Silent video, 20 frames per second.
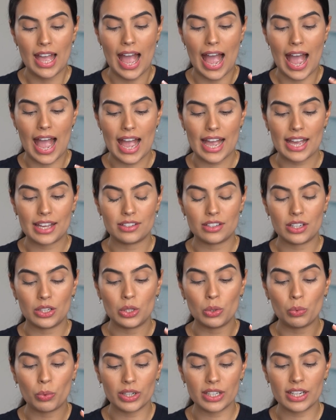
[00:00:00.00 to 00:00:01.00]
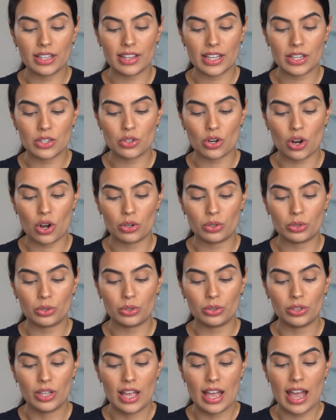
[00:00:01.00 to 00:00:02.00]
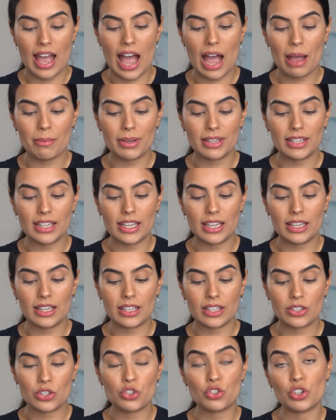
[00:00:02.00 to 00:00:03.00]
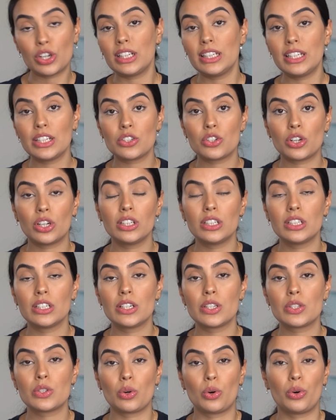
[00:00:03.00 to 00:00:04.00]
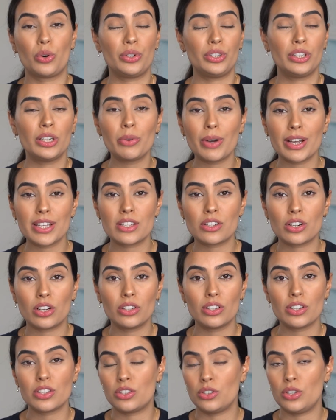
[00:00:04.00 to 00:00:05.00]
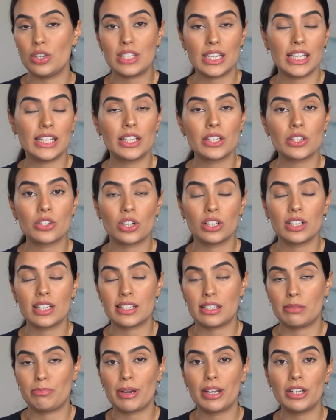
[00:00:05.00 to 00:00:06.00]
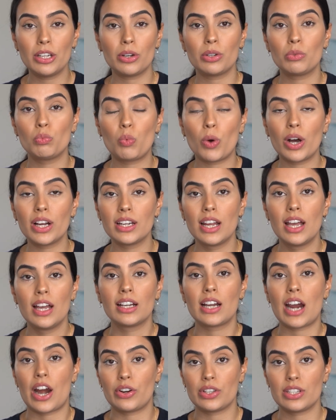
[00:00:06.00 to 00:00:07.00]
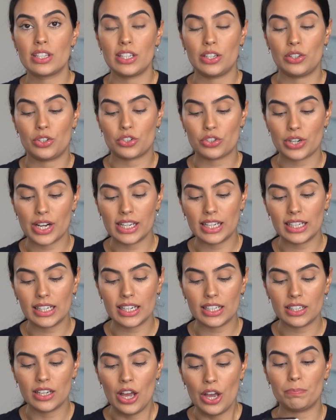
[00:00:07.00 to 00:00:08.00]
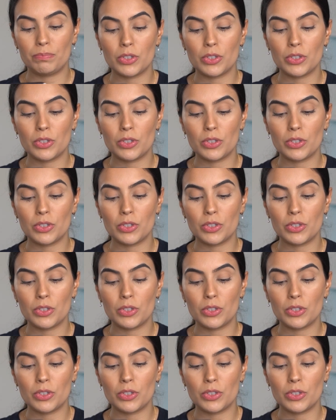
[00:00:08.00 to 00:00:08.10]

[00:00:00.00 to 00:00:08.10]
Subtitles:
And you want to then toggle how many Australian dollars or US dollars, New Zealand dollars, depending on what currency you're trading in.